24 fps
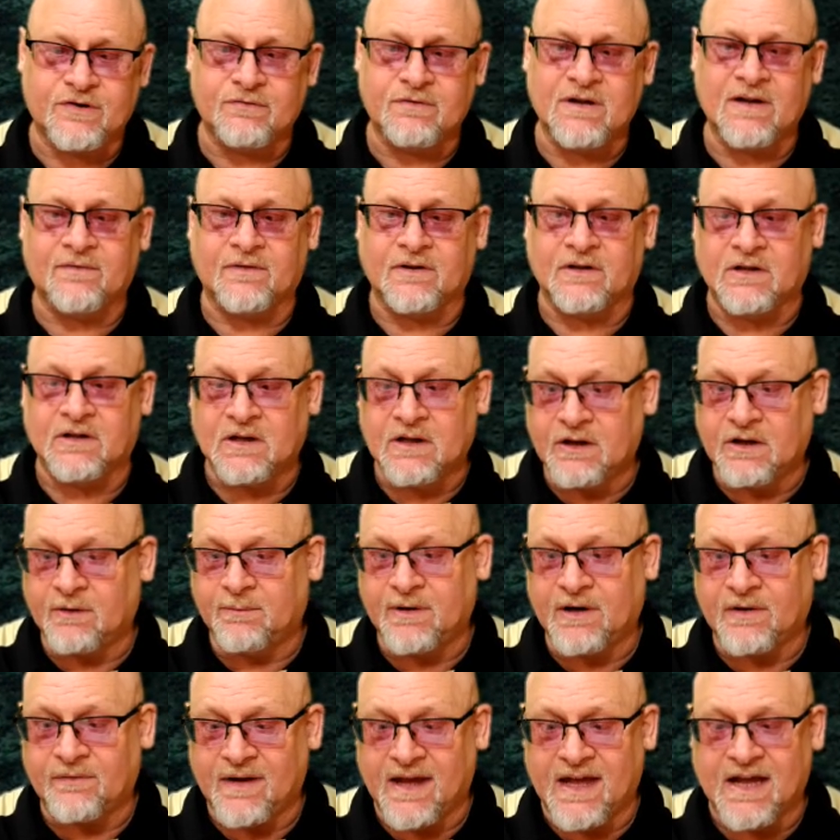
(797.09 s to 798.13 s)
You do have a
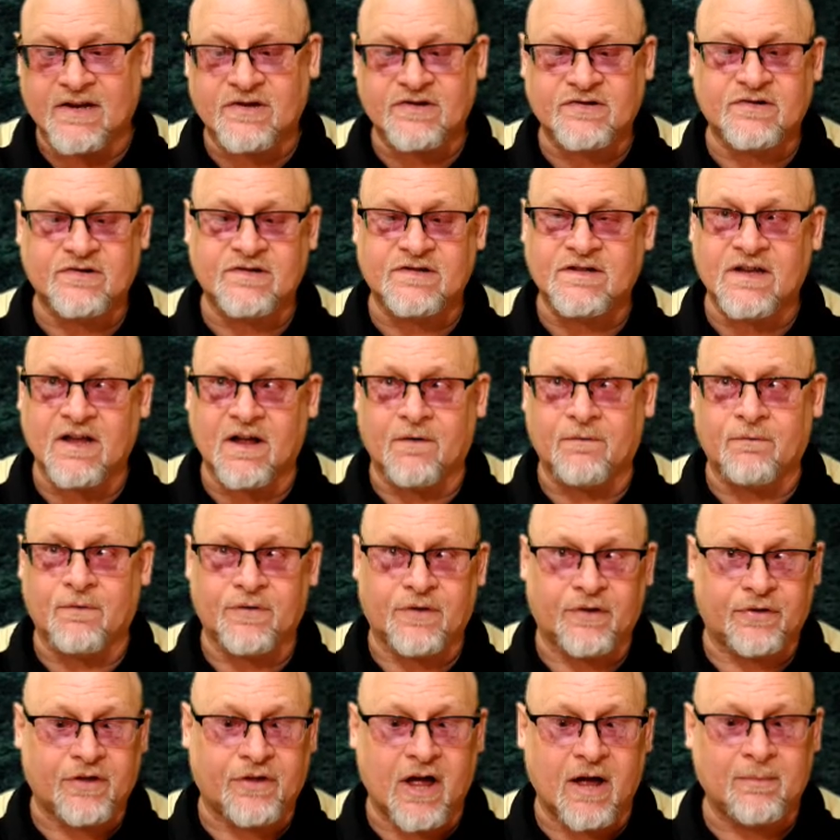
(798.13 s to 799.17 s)
little bit of extra stealth
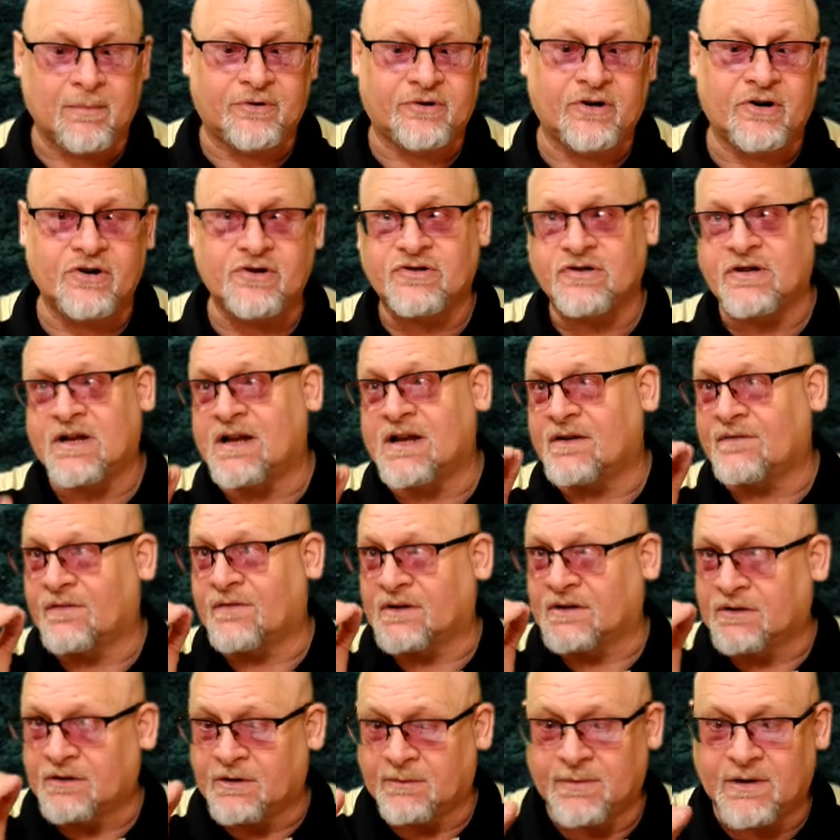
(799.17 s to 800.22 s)
with the Thaumaturgy. You
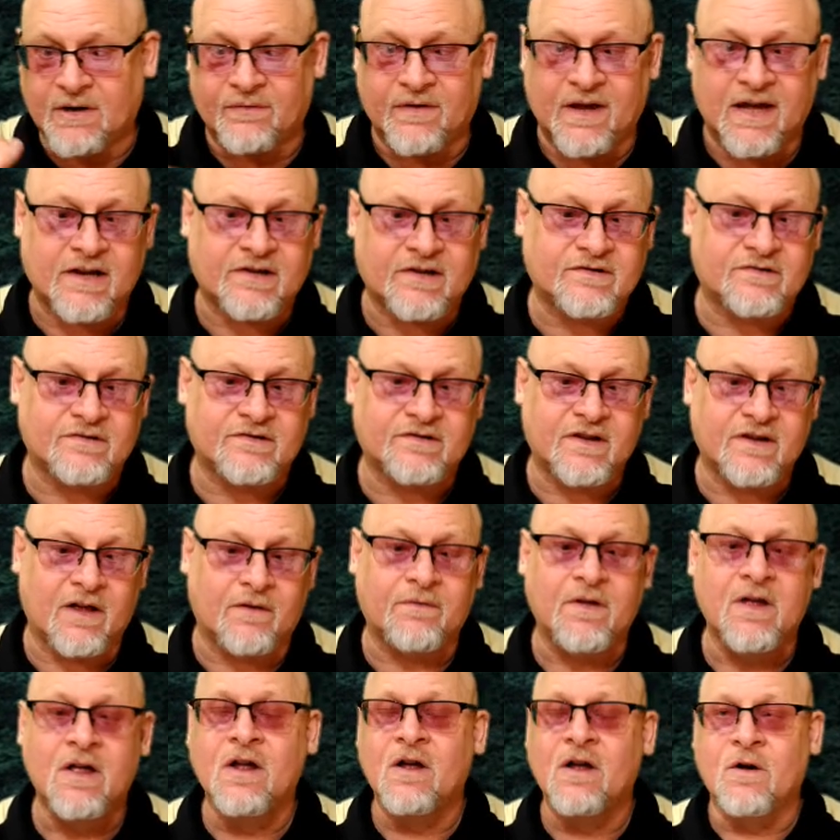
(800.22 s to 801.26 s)
have a little bit of extra
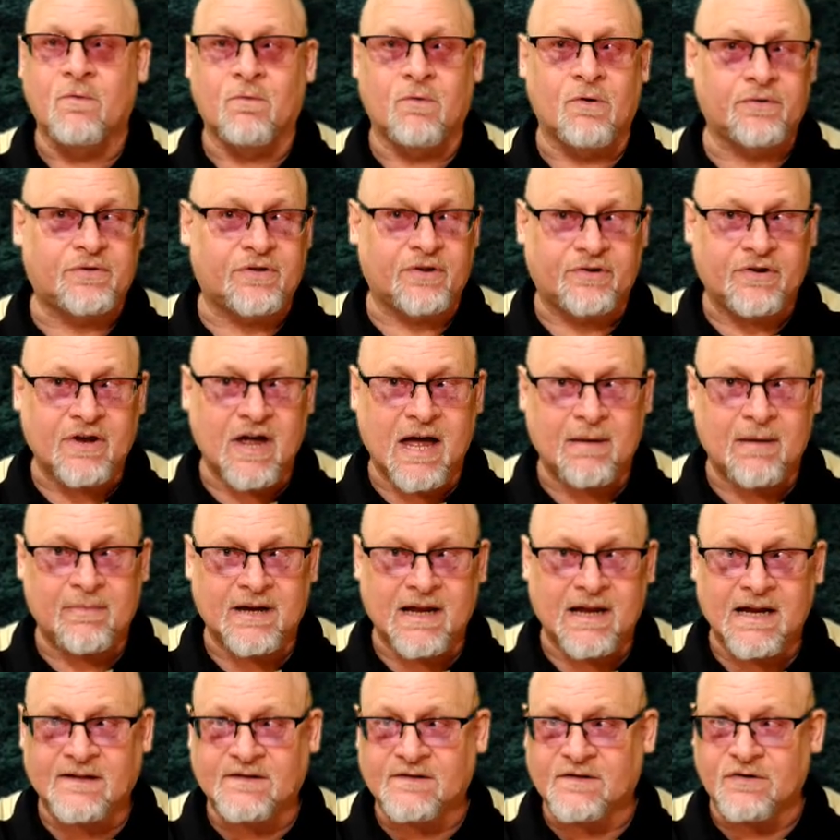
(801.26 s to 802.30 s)
stealth with the
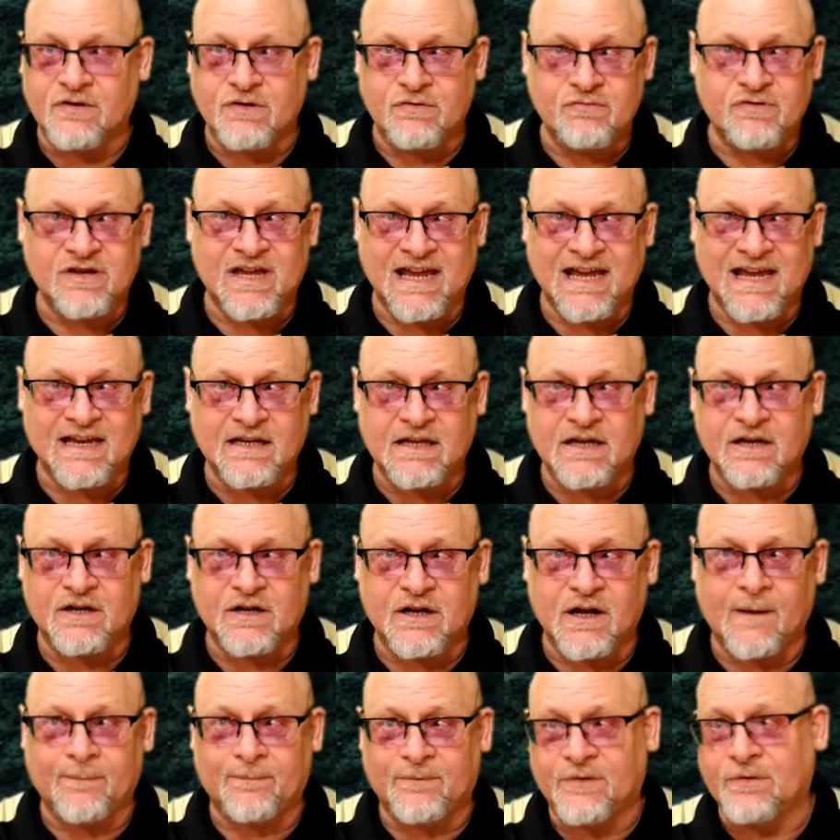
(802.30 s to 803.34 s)
Dominate, so you can
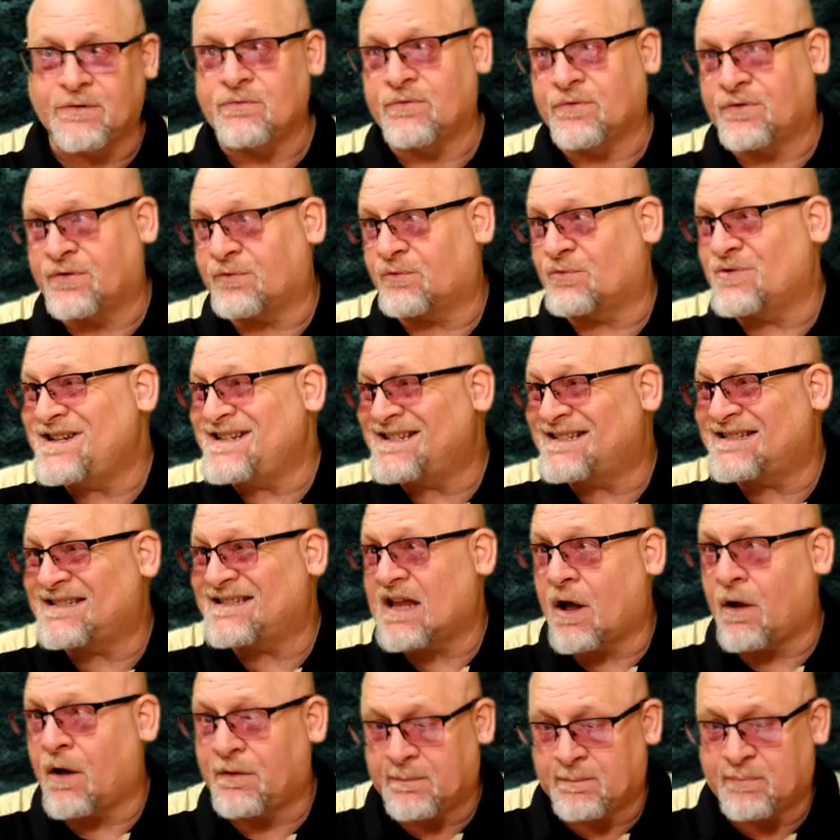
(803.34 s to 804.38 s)
get up to 3
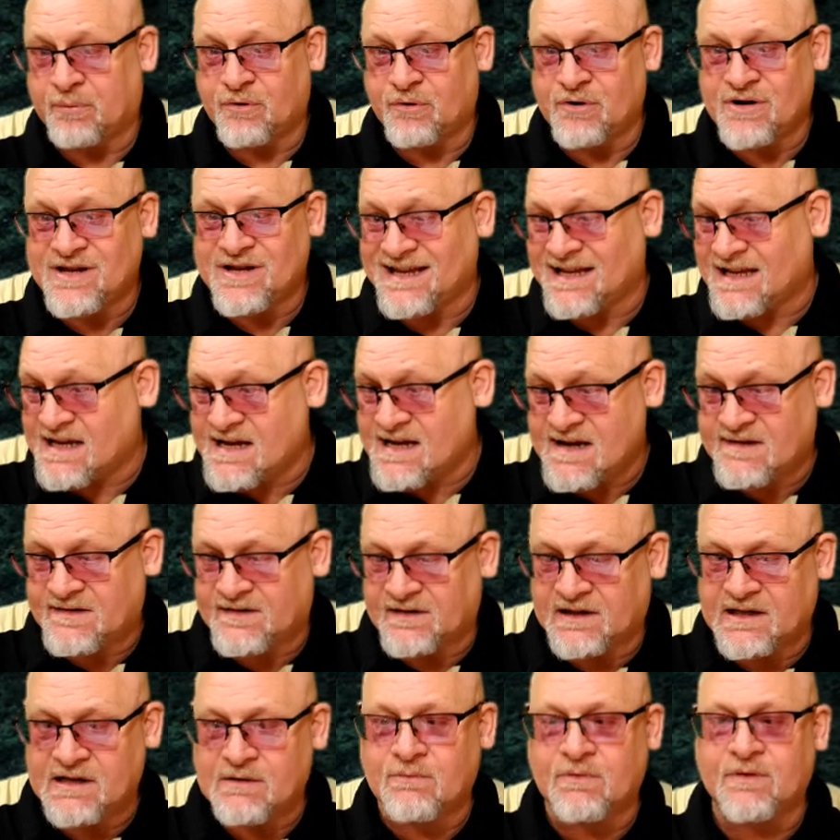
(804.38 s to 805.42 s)
stealth pretty
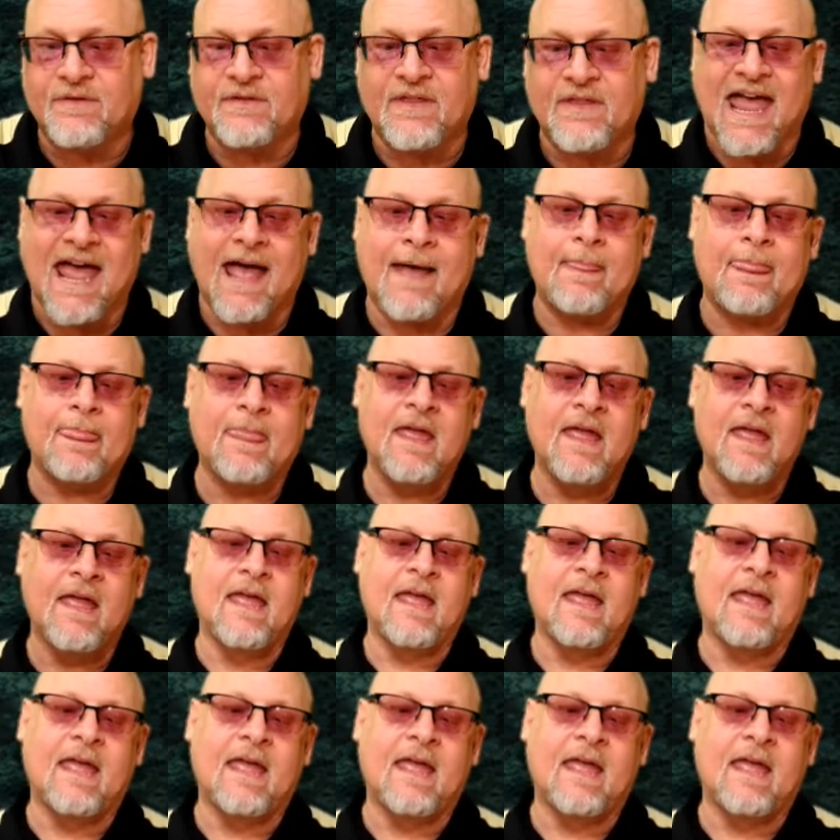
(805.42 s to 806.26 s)
easily with that.